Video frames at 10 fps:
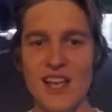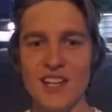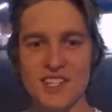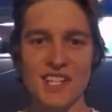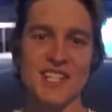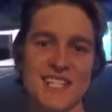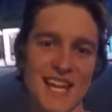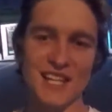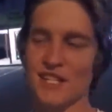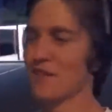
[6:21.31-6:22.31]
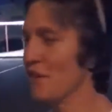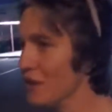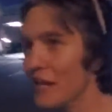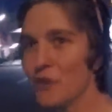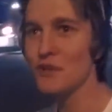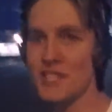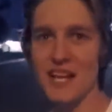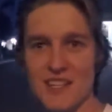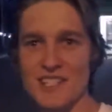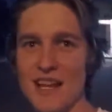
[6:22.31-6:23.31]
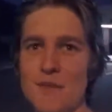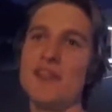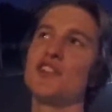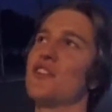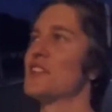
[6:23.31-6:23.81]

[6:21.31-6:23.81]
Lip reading: Successful little sunset mission.